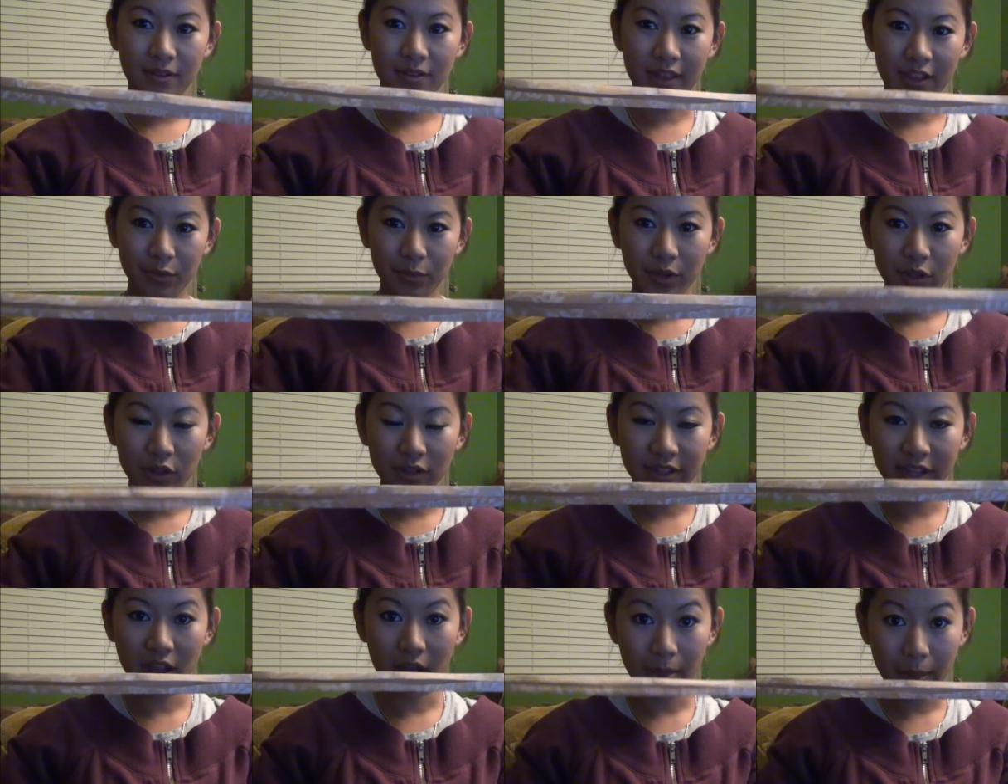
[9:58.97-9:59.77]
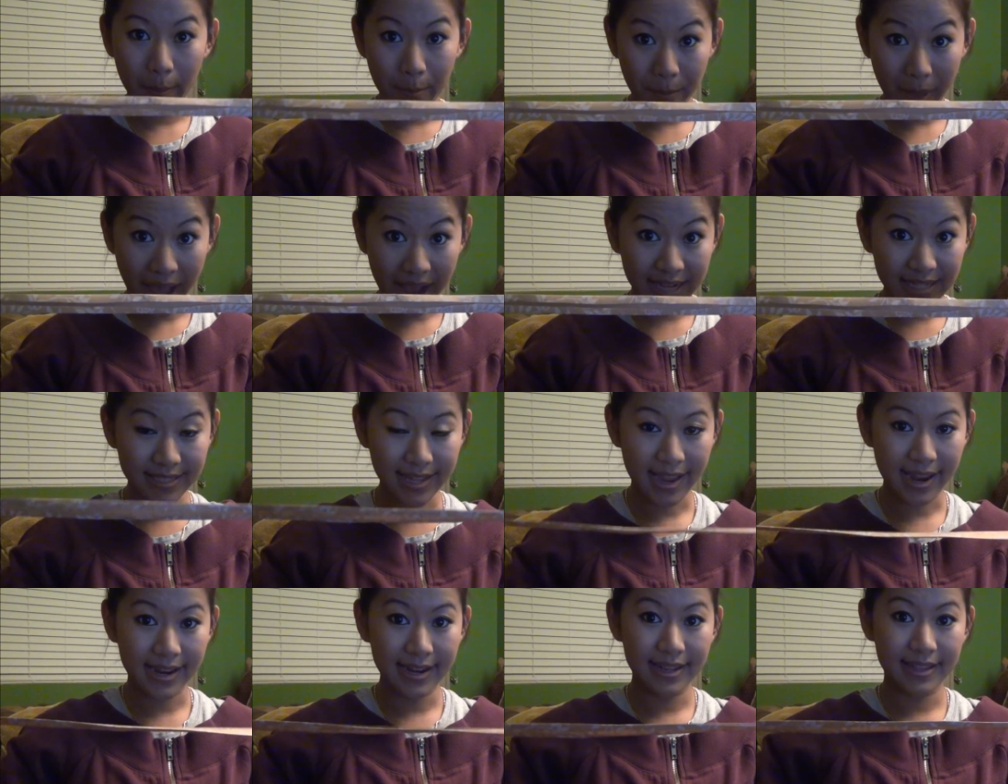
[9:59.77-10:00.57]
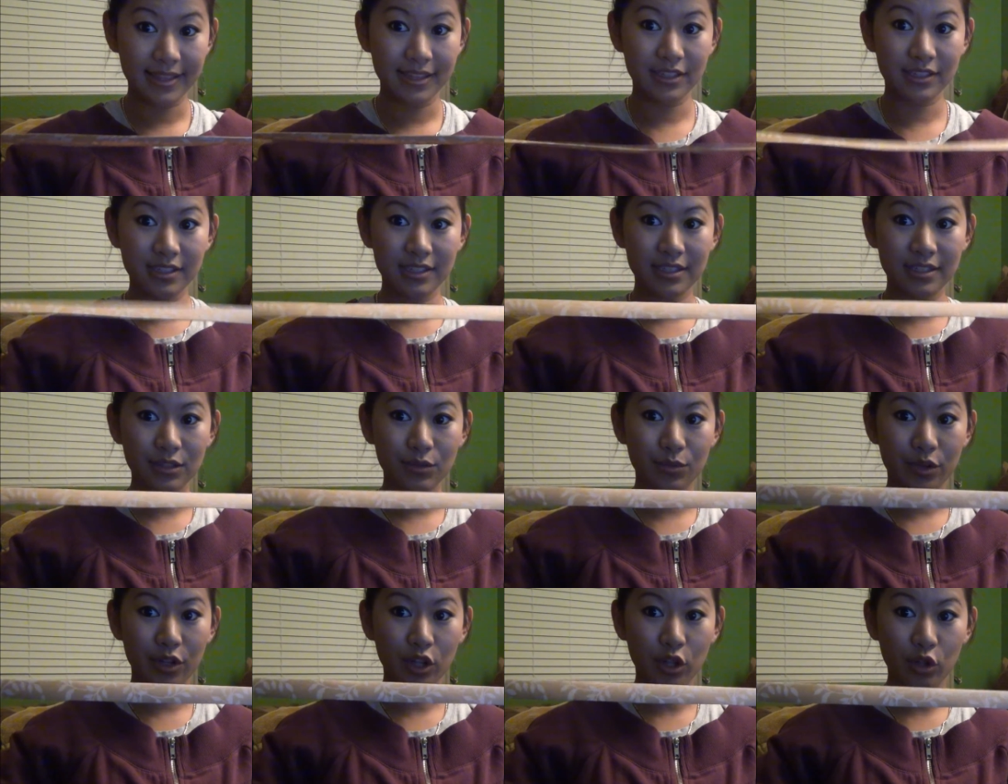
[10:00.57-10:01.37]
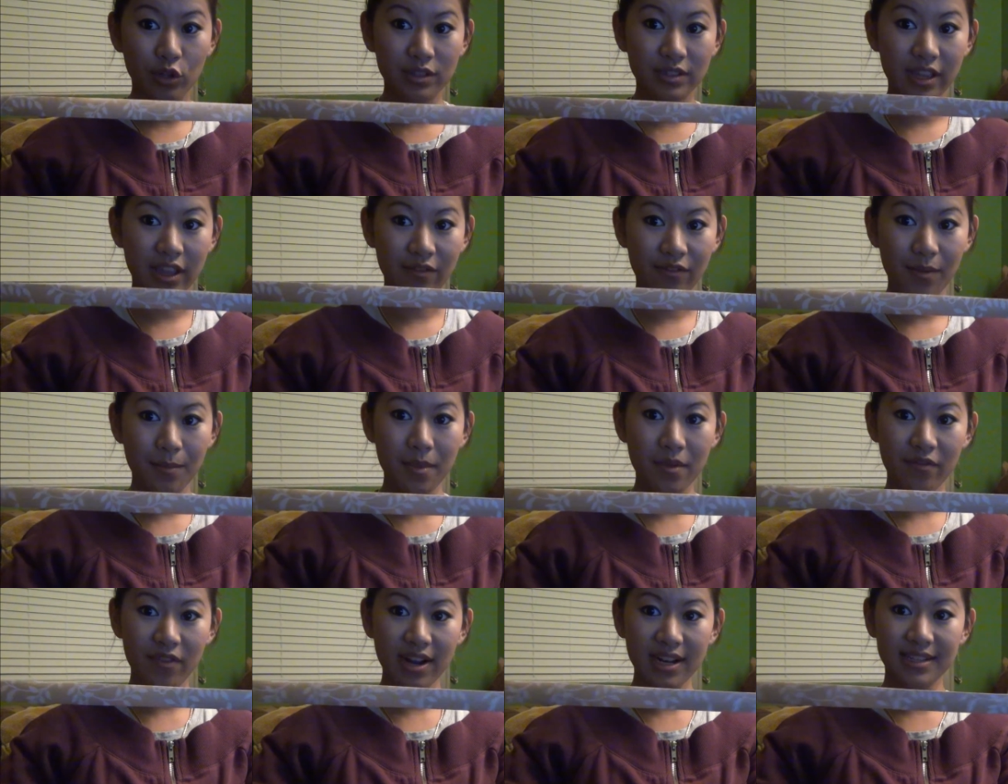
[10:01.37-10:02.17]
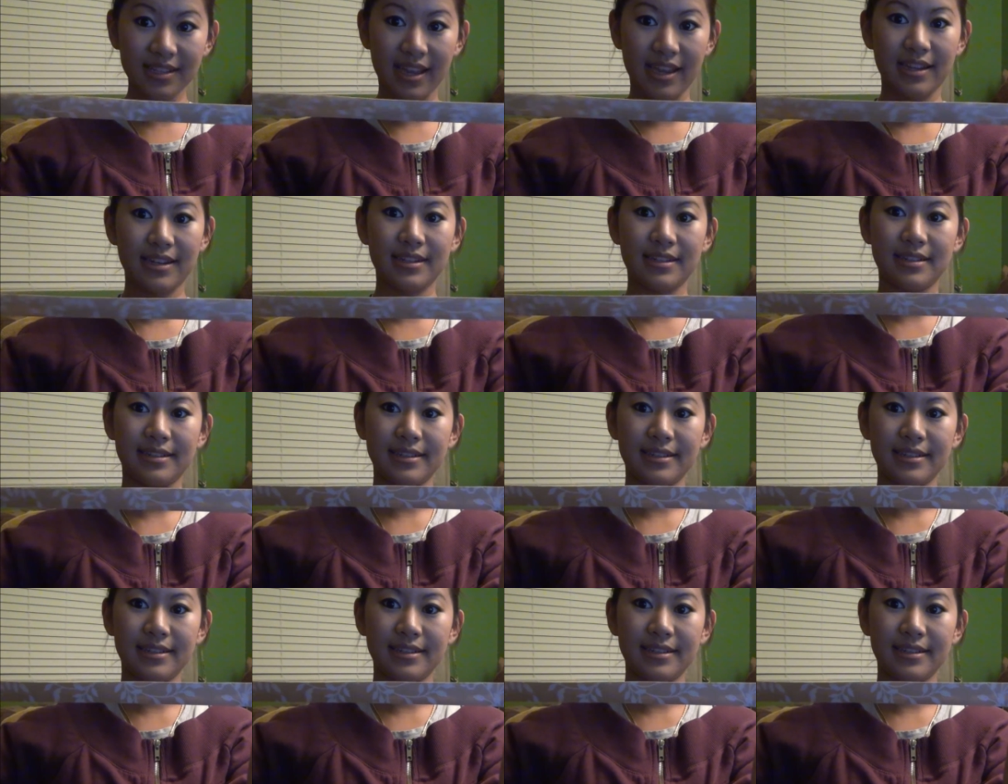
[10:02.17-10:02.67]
So that's what it looks like on the back side, and this is what it looks like from the front side.